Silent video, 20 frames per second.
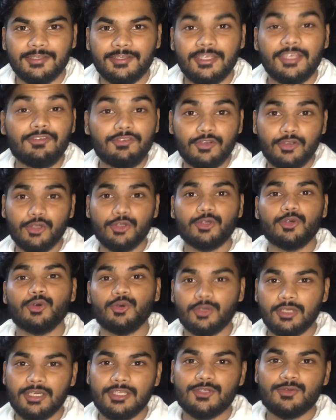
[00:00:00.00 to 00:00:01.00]
Even on
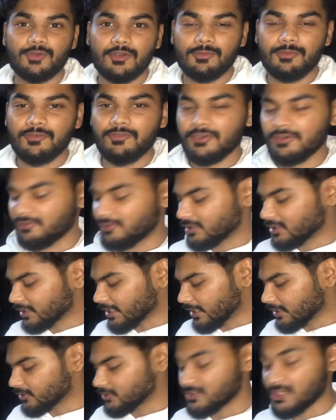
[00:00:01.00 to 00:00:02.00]
Quora, it's one of my favorite
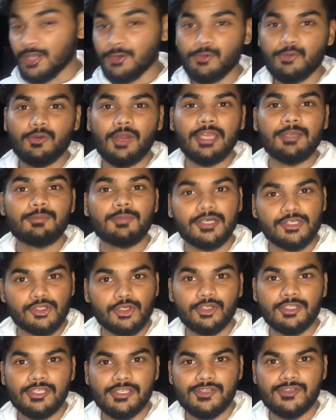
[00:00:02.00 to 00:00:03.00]
categories. I don't write much
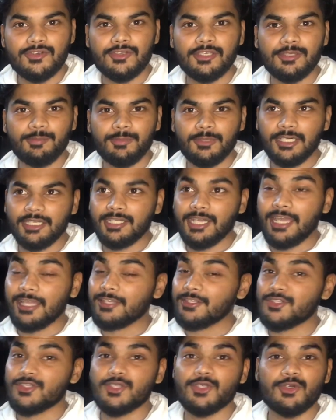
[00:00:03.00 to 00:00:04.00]
on history, but I
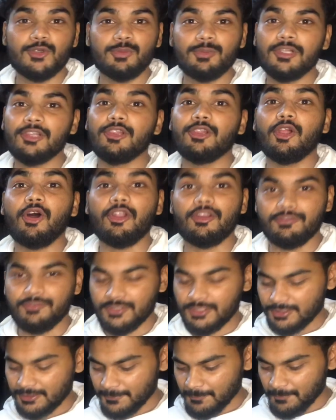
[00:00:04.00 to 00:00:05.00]
consume a lot of it.